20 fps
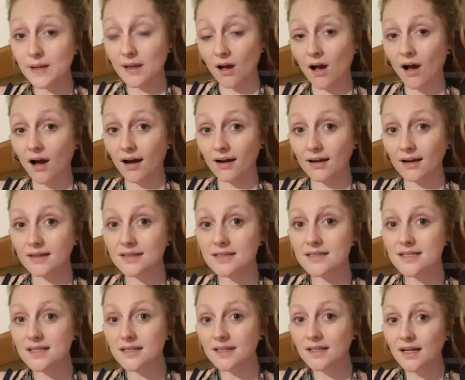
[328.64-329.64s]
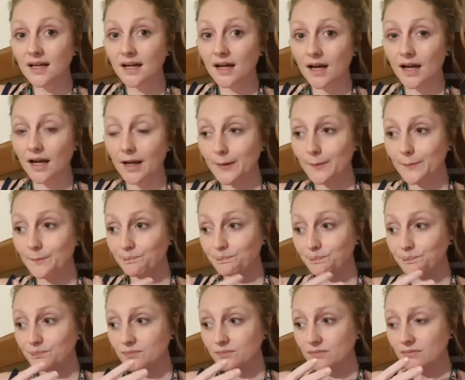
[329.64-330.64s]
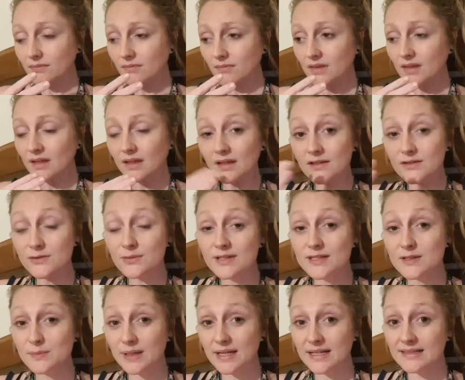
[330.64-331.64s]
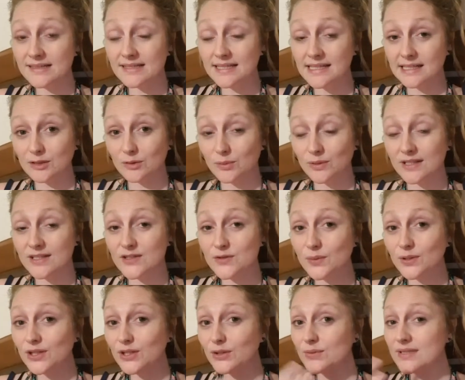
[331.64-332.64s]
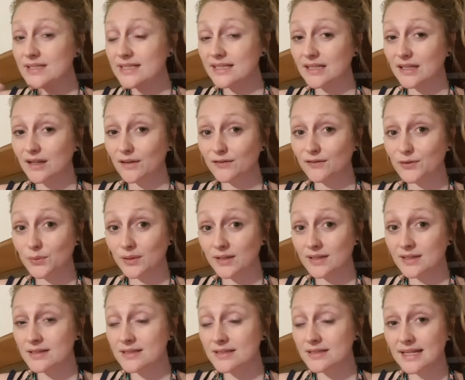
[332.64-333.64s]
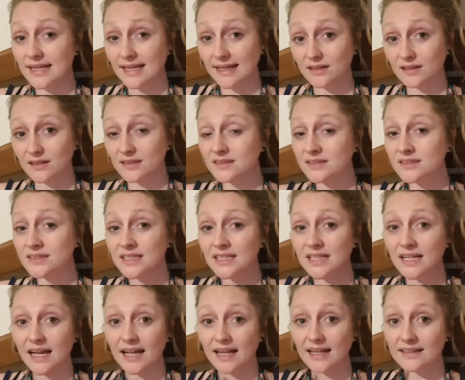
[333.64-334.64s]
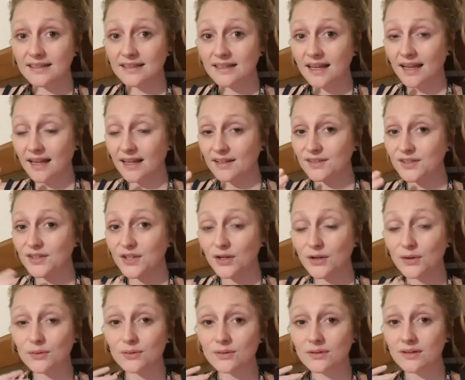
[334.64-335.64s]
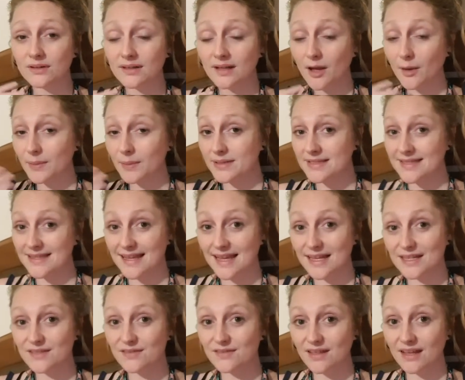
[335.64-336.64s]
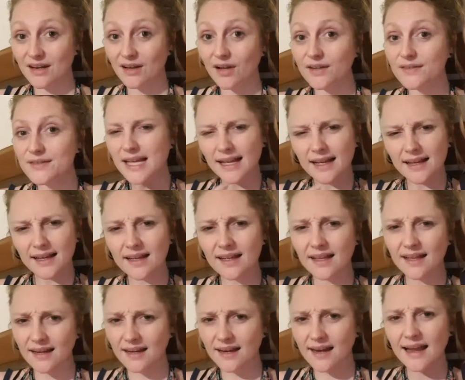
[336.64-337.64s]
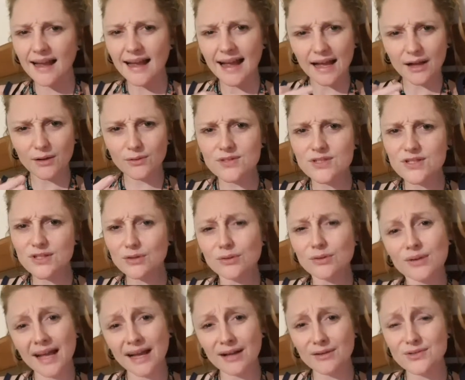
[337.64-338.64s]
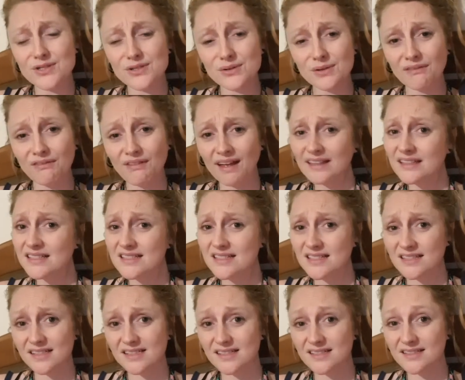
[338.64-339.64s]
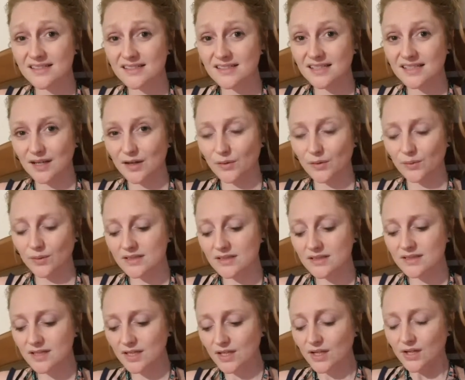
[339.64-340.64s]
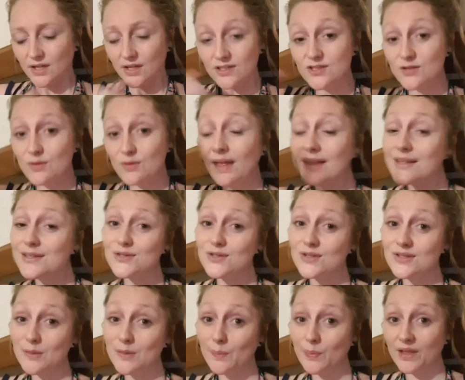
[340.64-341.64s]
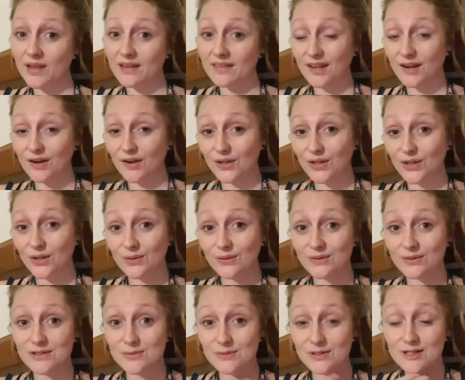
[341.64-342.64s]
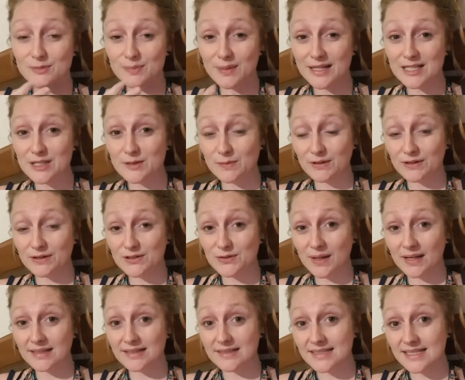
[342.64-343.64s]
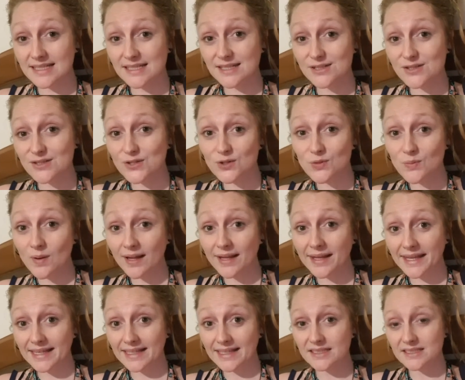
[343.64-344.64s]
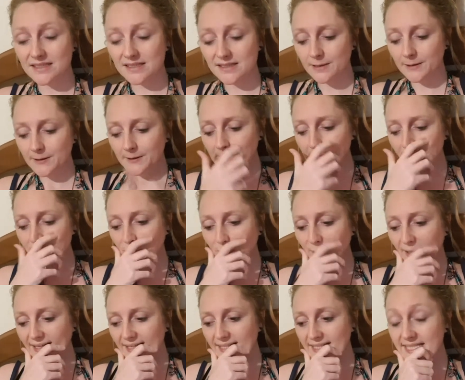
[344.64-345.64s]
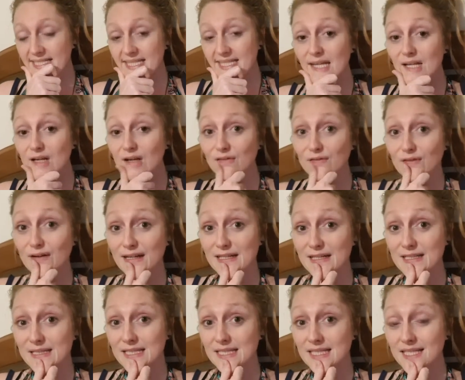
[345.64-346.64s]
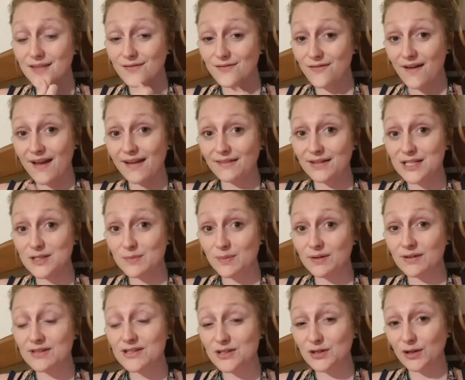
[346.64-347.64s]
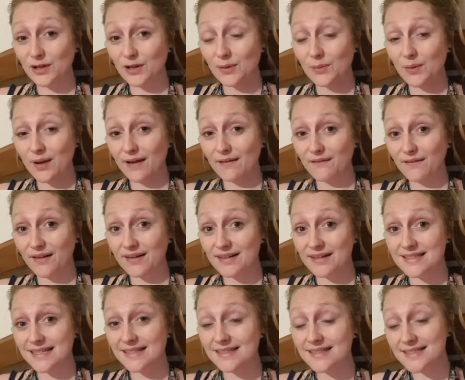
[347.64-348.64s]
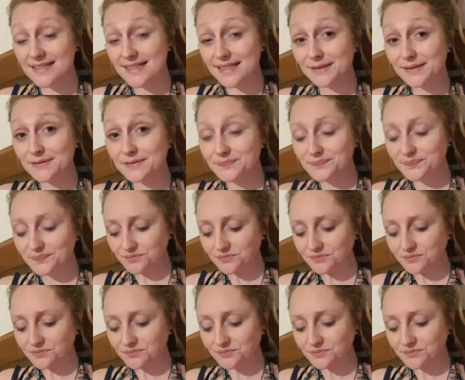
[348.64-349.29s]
hard to explain to little ones when you see loved ones ill and you know, come to the end of their lives, and how do you give answers to little ones? So that's just something that I use to explain spirituality to my kids, and they are very spiritually aware, very sensitive.